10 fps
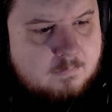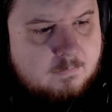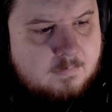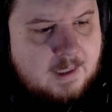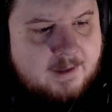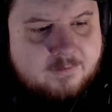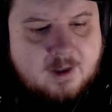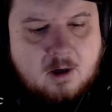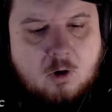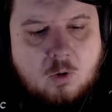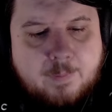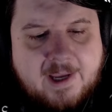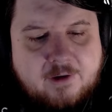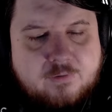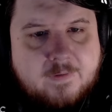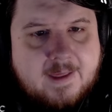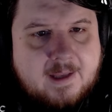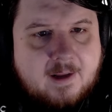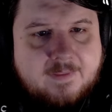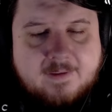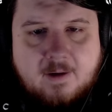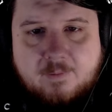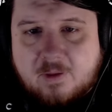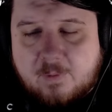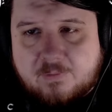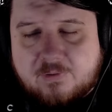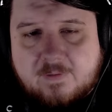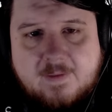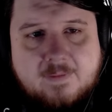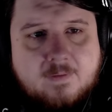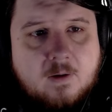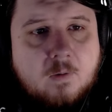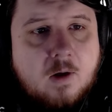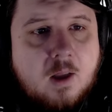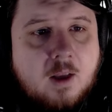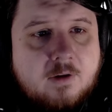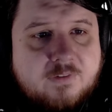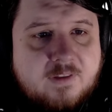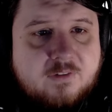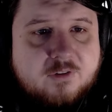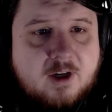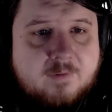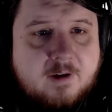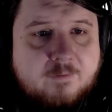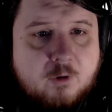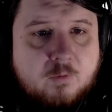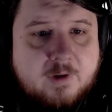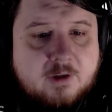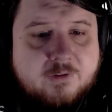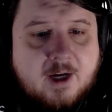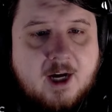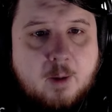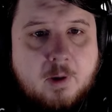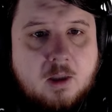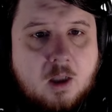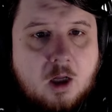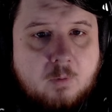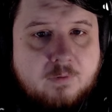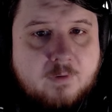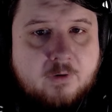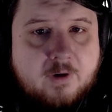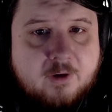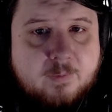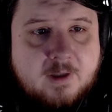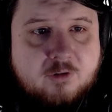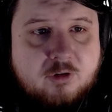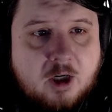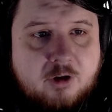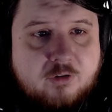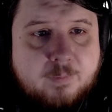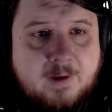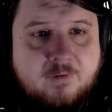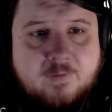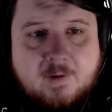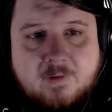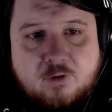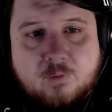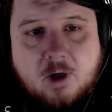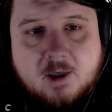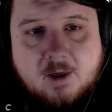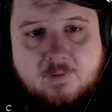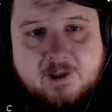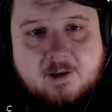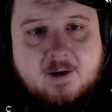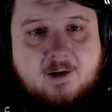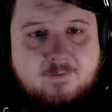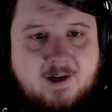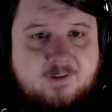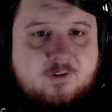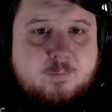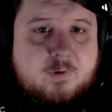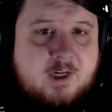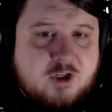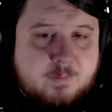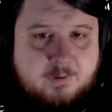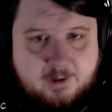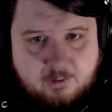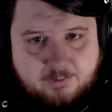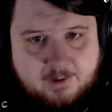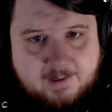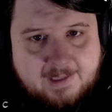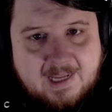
Yeah, he's got a whole page for that. I think I think we've seen that though. To see its discovery unfold in real time, along with further explanation, hundreds of pieces of evidence not covered here. Advice, inspiration, political theory,